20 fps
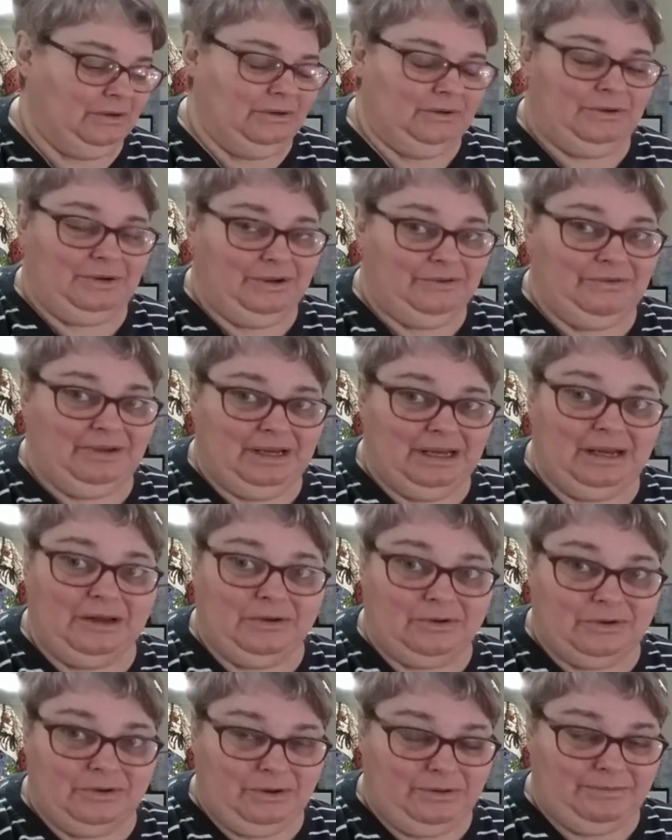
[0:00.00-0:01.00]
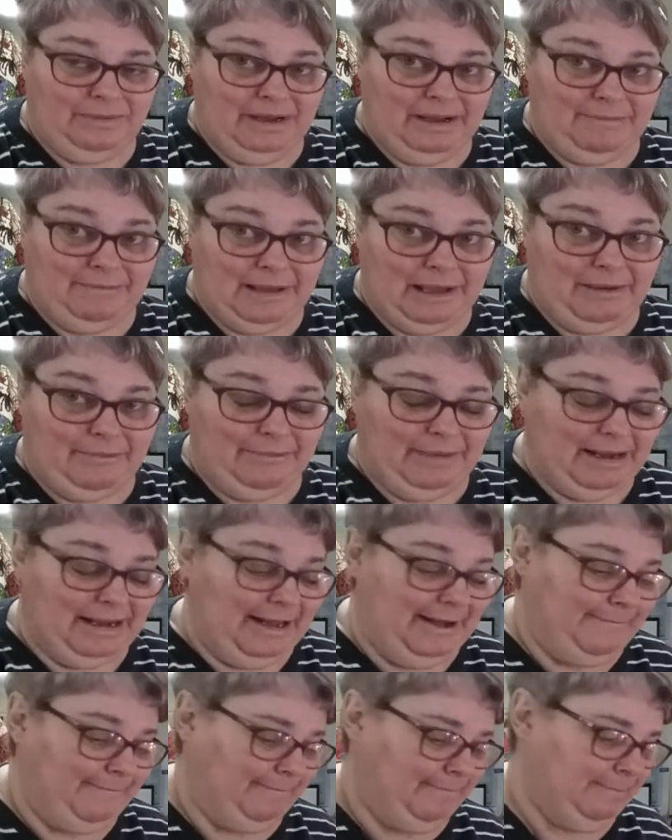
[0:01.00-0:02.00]
Not everything should be about
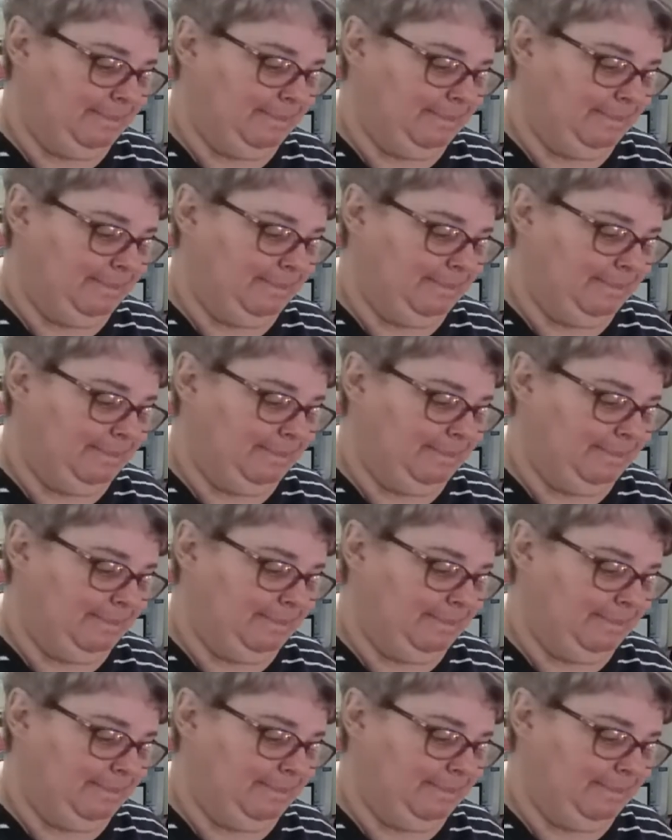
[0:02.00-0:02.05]
money.